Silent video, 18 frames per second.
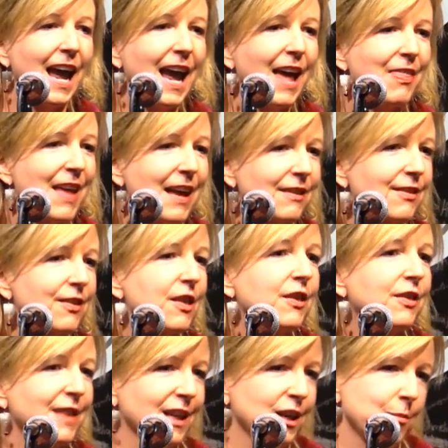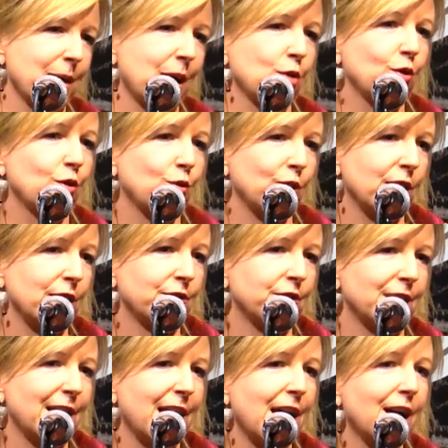And that's the thing about grief.
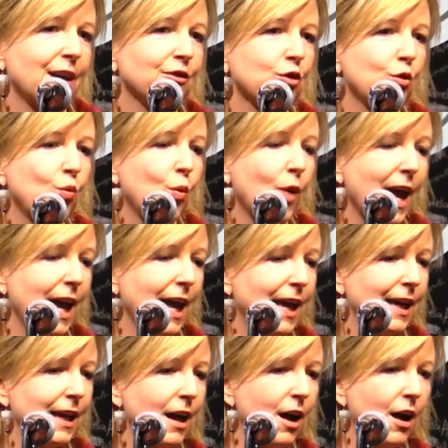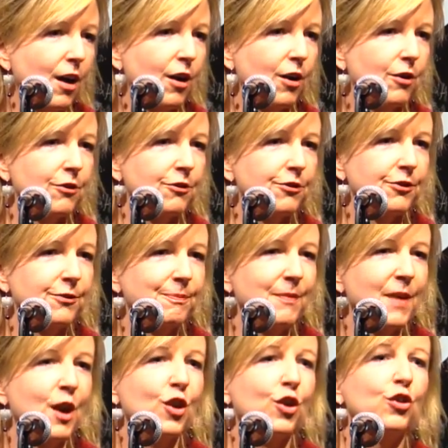It has a way of
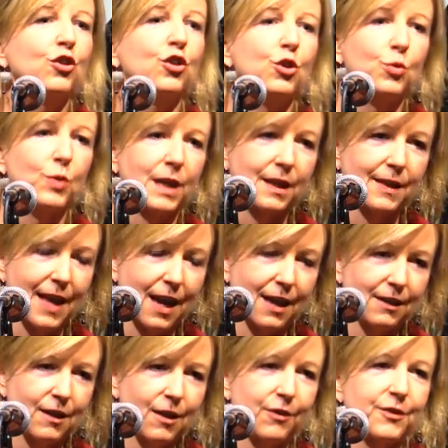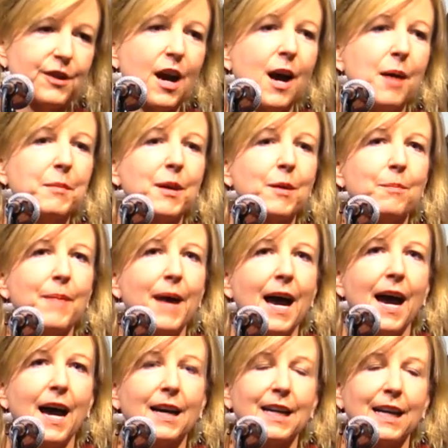doing that, of coming
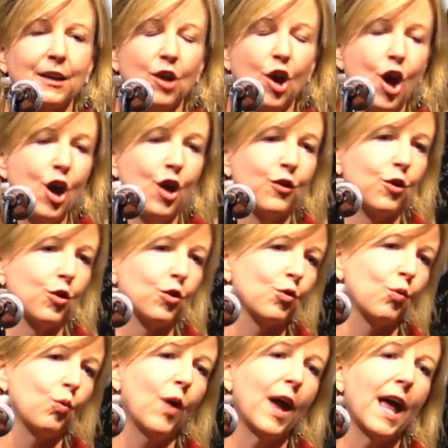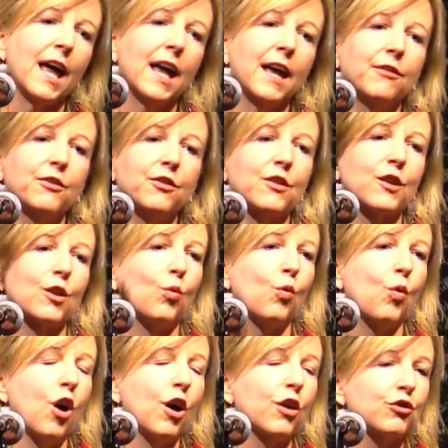back, and those waves that
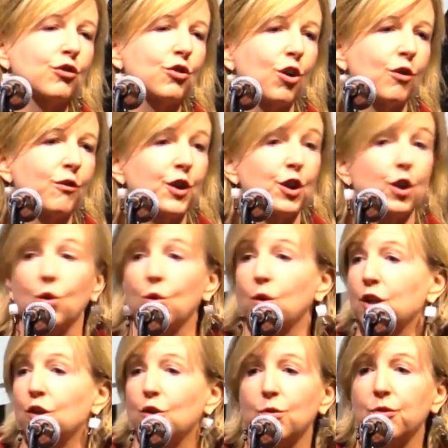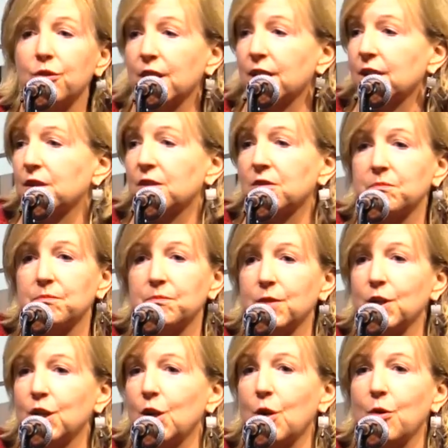wash over you and you think,
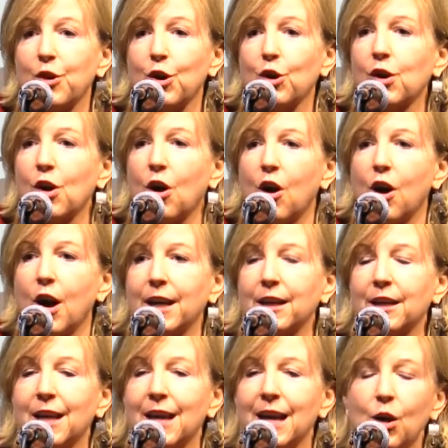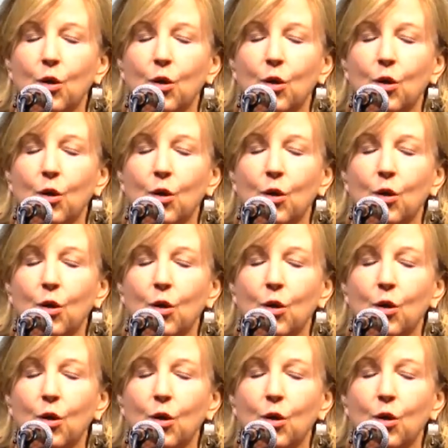they're gone.